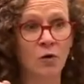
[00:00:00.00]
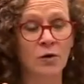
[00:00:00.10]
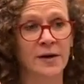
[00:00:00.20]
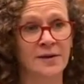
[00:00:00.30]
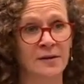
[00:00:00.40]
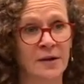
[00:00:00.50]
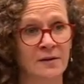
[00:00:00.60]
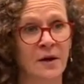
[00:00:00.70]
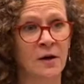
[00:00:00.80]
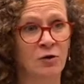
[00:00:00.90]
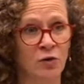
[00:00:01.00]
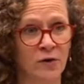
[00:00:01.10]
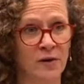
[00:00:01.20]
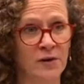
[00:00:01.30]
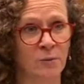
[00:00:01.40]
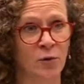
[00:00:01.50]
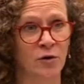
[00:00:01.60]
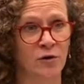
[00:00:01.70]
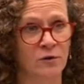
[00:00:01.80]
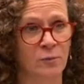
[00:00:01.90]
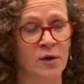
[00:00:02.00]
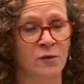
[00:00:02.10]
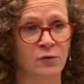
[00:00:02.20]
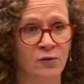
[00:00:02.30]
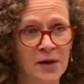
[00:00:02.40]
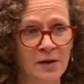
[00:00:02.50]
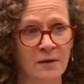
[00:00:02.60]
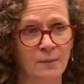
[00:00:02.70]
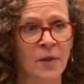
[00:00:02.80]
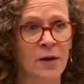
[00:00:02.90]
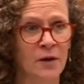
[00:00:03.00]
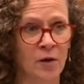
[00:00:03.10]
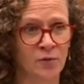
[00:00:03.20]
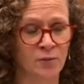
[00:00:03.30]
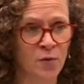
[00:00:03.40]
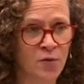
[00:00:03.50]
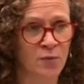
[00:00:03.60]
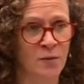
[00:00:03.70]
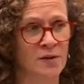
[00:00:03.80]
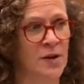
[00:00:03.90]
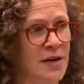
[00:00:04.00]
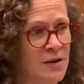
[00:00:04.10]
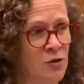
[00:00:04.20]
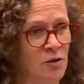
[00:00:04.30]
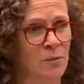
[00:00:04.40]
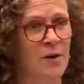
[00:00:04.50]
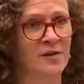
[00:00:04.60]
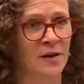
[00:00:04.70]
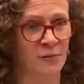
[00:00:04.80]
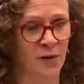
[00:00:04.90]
or indeed crossing the borders because freedom of movement in europe is a